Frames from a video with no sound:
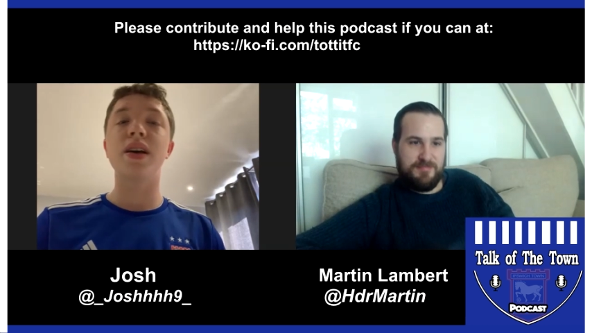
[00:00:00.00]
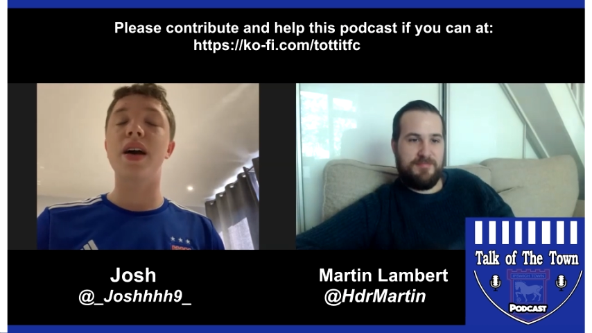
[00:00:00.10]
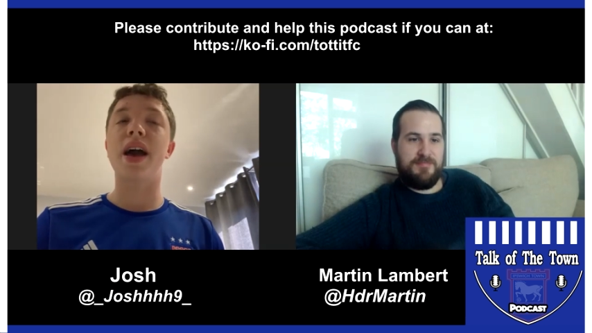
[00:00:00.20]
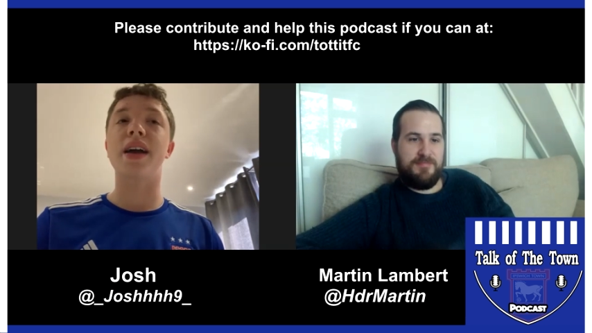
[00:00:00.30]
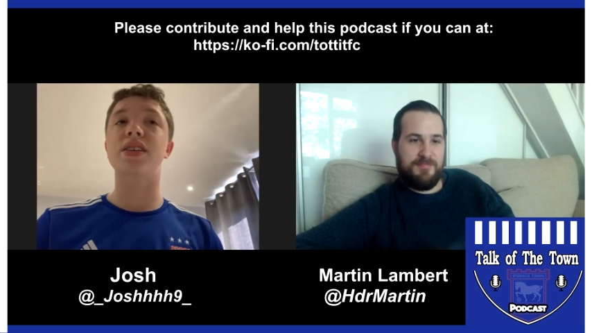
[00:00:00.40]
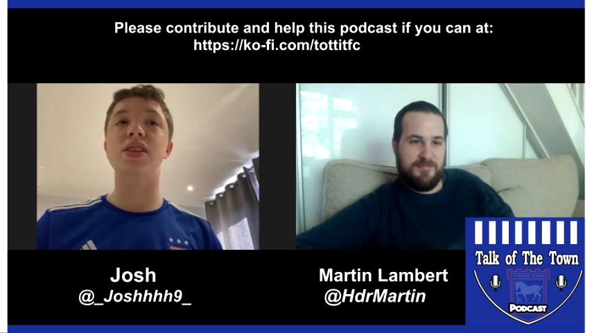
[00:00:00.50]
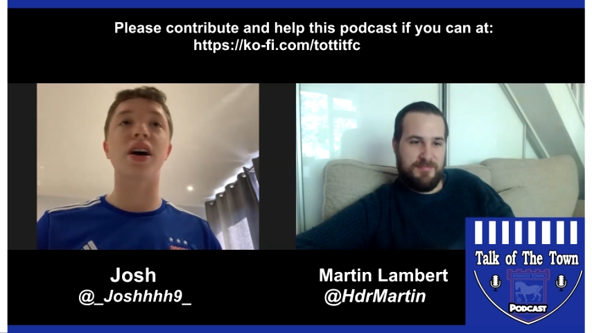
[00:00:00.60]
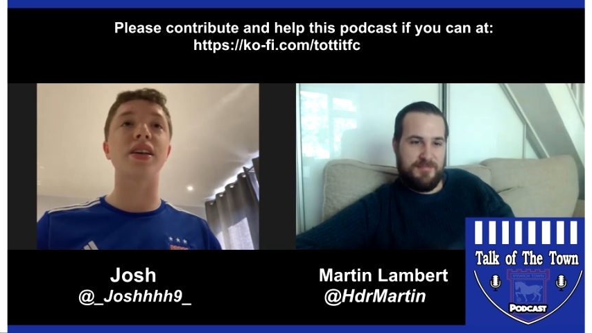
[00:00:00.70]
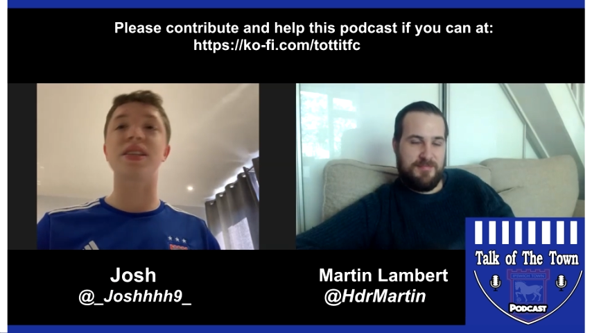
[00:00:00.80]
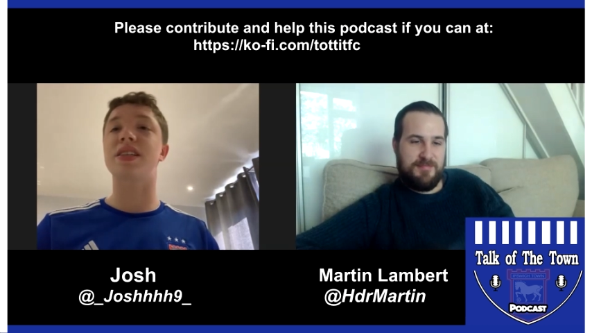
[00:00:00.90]

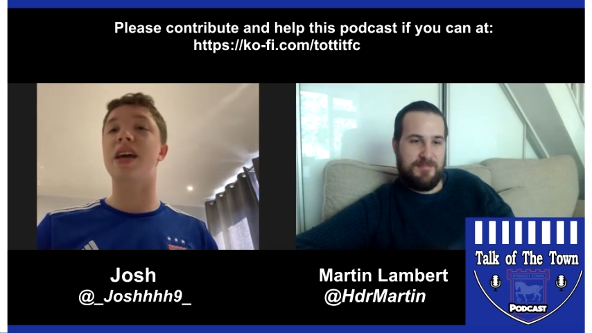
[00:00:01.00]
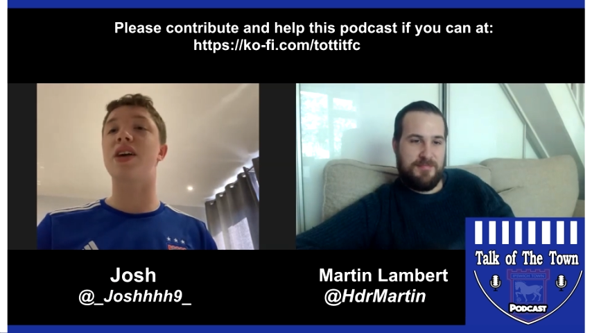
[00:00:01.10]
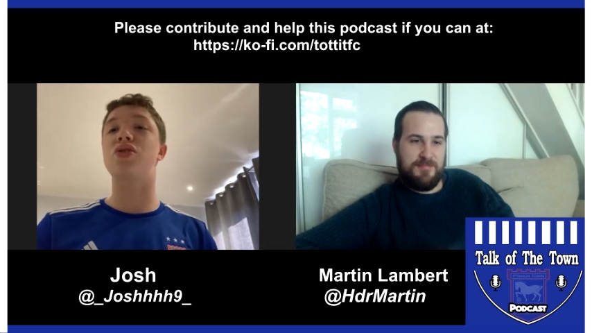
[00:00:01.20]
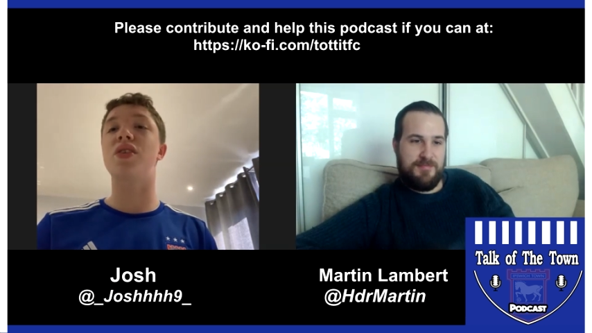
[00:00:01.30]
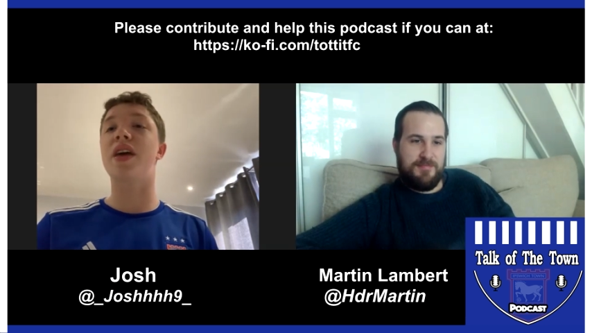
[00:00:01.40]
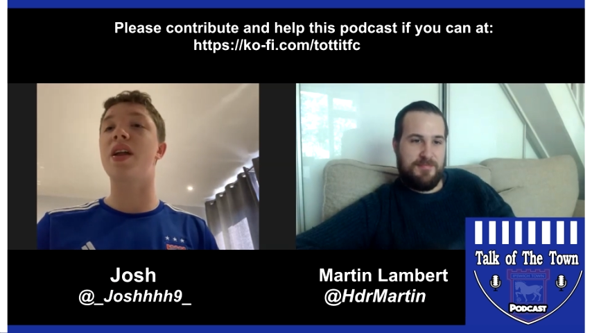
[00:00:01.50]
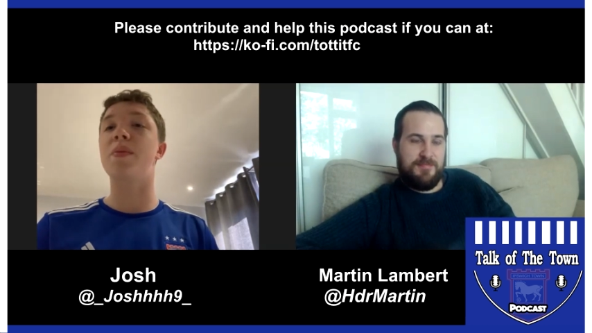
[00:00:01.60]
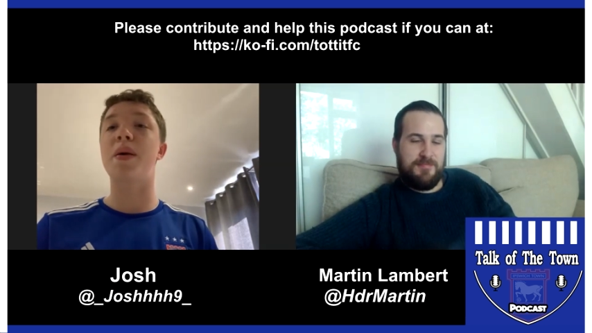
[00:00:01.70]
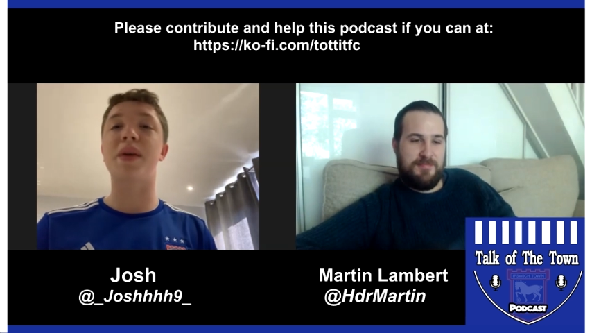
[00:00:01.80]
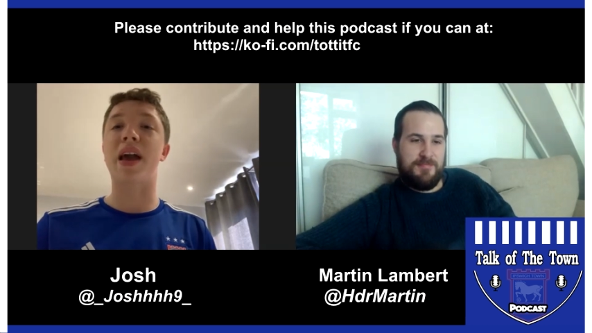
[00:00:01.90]
Speaker 1: exercise, etc. And then I
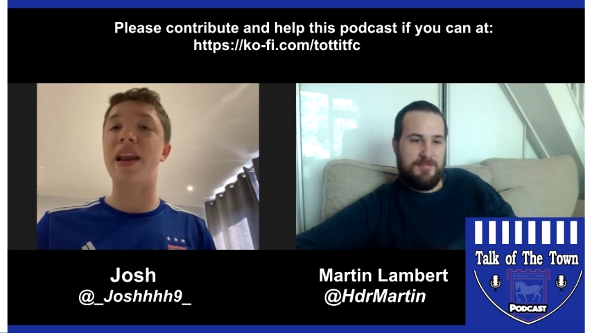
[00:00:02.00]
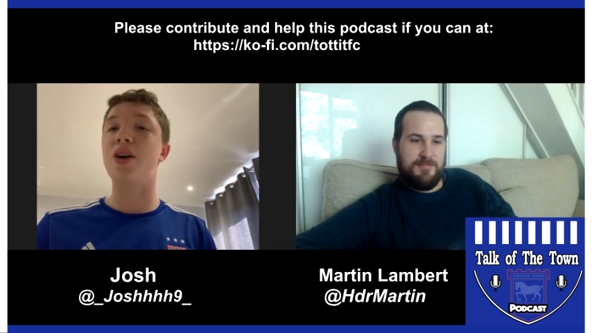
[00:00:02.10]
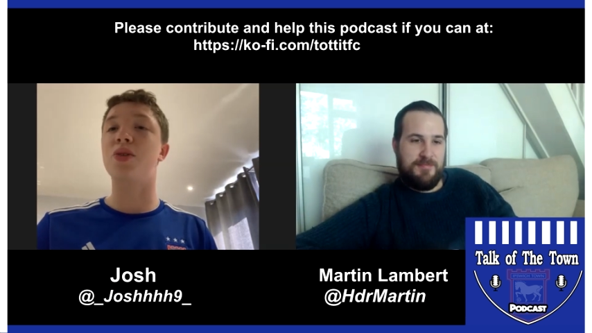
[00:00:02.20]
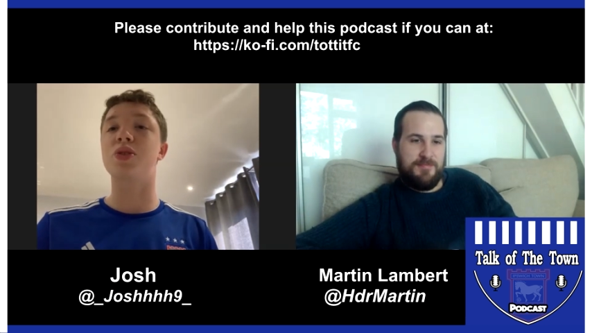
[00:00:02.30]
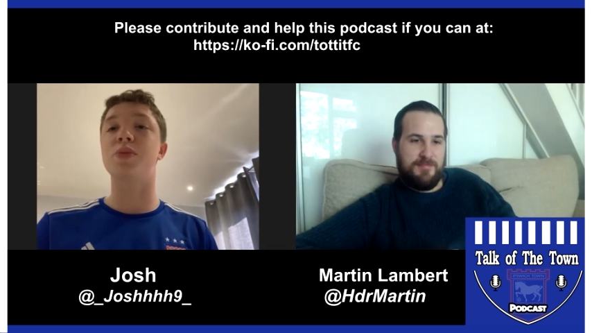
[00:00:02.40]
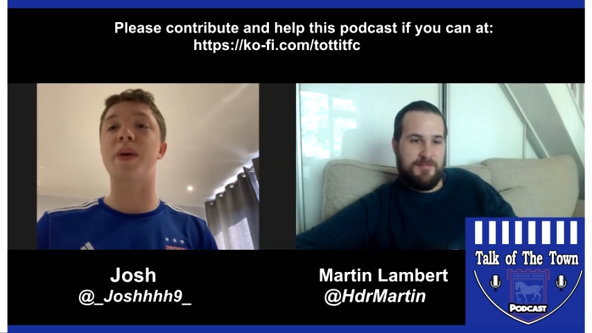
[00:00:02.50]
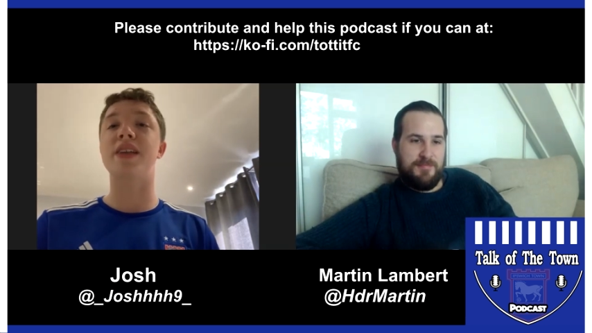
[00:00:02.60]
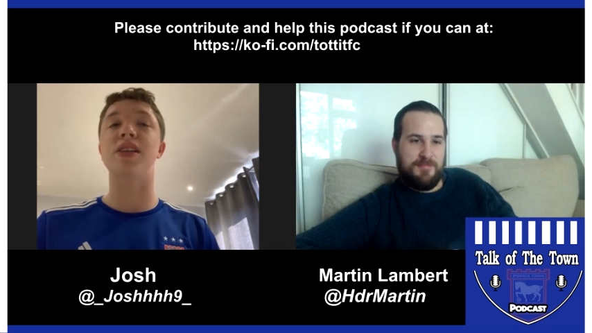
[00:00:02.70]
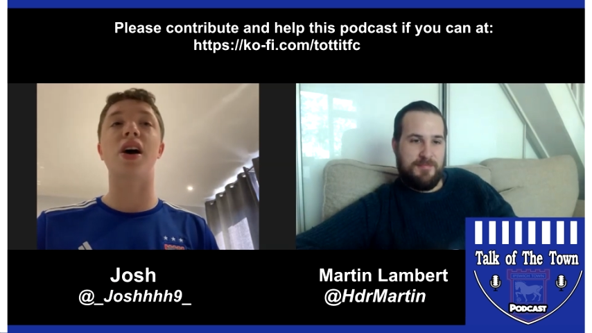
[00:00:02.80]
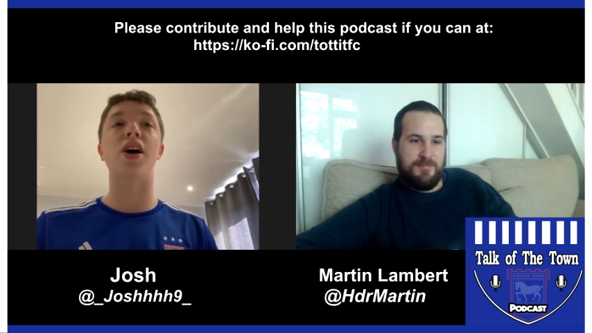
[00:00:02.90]
maybe get a little
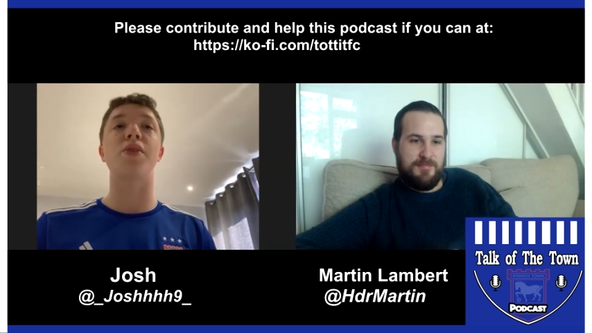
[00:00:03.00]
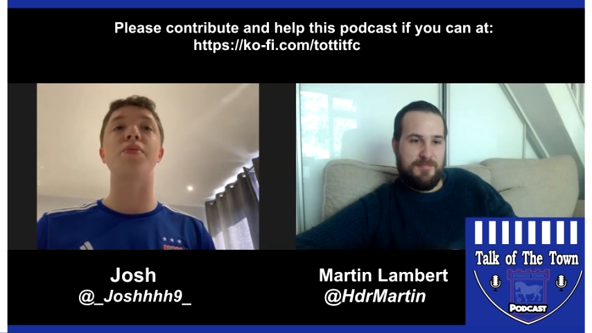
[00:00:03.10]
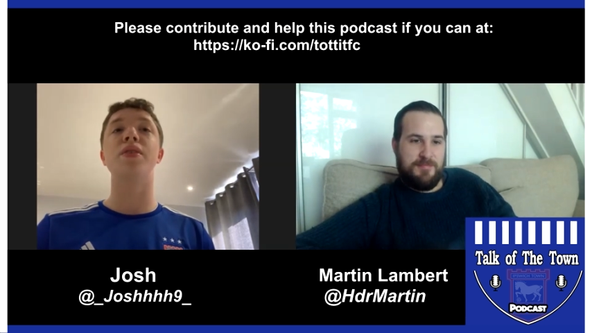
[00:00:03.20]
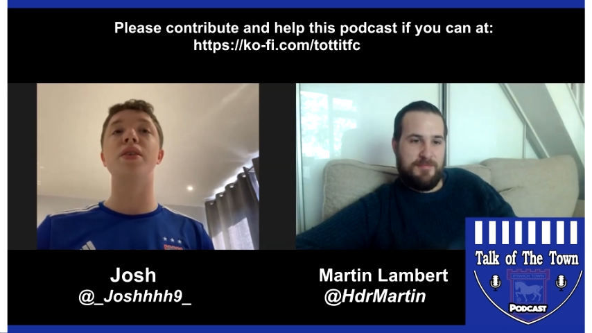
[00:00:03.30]
space at home